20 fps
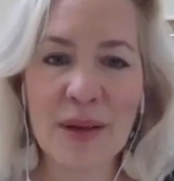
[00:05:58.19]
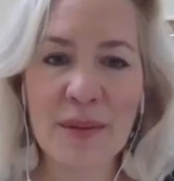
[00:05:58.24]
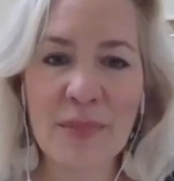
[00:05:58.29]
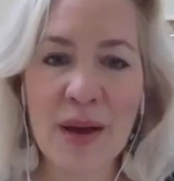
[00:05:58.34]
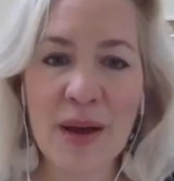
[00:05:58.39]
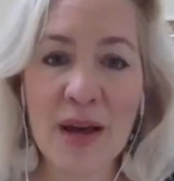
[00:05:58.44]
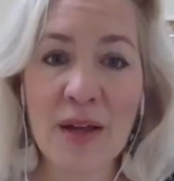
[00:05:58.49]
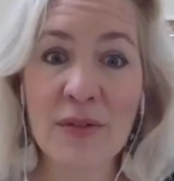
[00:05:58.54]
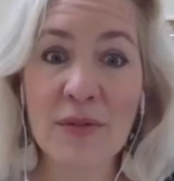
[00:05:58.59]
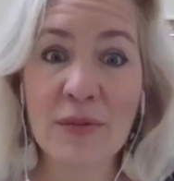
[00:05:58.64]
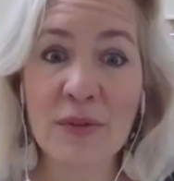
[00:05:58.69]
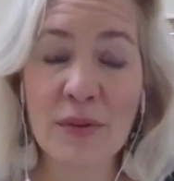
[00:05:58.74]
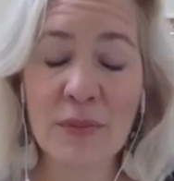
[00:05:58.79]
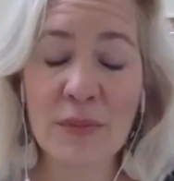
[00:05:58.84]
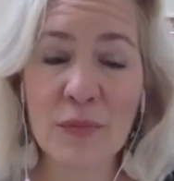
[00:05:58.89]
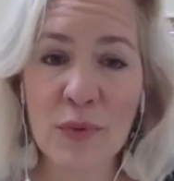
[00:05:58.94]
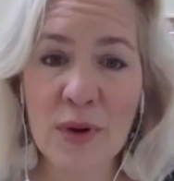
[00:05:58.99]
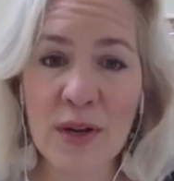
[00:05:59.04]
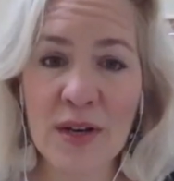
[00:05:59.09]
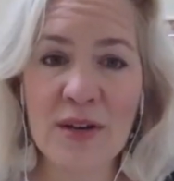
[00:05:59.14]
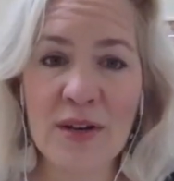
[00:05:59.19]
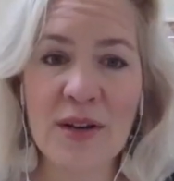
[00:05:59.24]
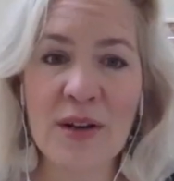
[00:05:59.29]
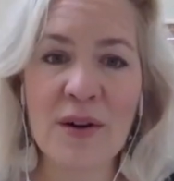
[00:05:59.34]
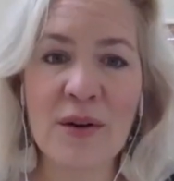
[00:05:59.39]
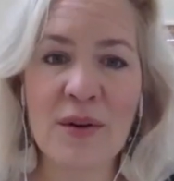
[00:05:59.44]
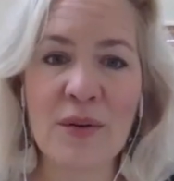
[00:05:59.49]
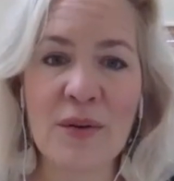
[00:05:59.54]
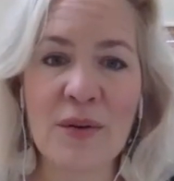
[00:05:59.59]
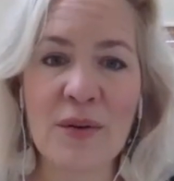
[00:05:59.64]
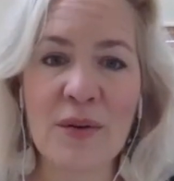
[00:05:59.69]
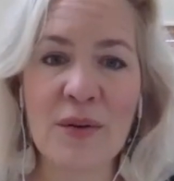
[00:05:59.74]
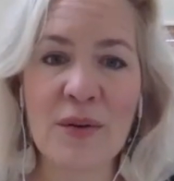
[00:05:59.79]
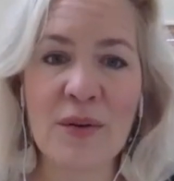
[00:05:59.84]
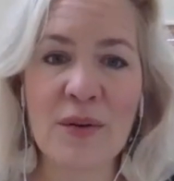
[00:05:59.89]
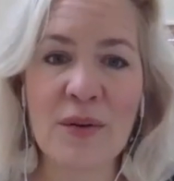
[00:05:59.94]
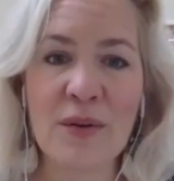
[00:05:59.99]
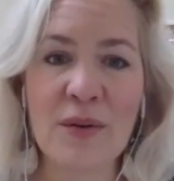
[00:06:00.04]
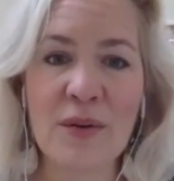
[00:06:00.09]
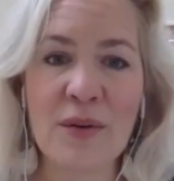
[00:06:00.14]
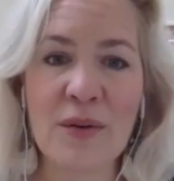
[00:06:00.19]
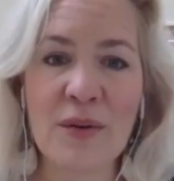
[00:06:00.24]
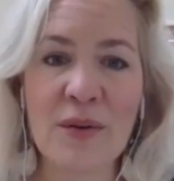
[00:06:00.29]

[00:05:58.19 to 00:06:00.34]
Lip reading: I ran to my bathroom window